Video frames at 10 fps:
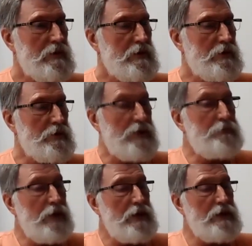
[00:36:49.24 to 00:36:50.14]
So
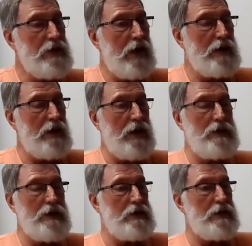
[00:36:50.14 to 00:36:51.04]
that means that I,
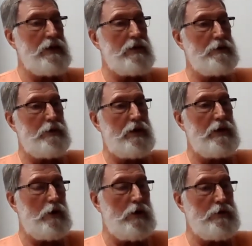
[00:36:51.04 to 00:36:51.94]
the thinker,
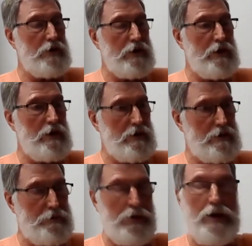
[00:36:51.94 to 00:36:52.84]
behind all
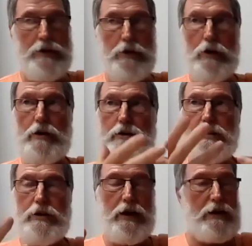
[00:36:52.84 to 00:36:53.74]
thinkings, behind all
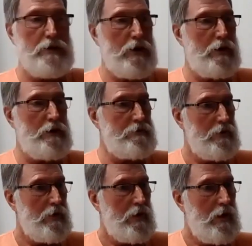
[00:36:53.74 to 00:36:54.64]
this range of
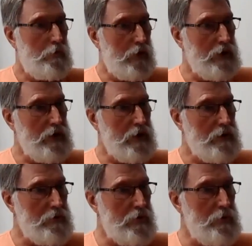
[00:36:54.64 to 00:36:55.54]
awaking
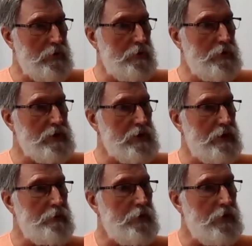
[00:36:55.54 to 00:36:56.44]
and dream and dreamless
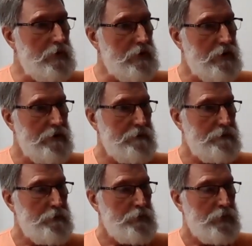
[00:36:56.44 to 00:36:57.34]
sleep world,
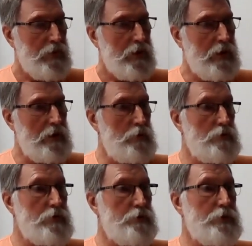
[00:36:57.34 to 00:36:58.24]
can
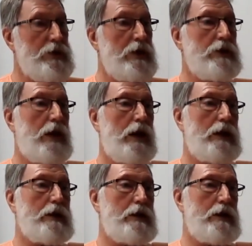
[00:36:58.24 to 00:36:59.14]
use the
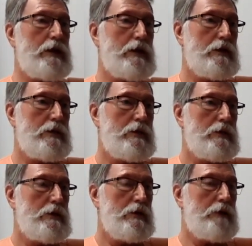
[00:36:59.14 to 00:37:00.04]
potentiality.
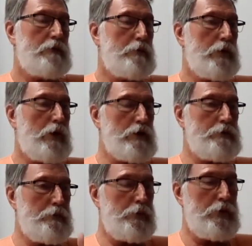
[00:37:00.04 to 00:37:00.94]
And from a cosmic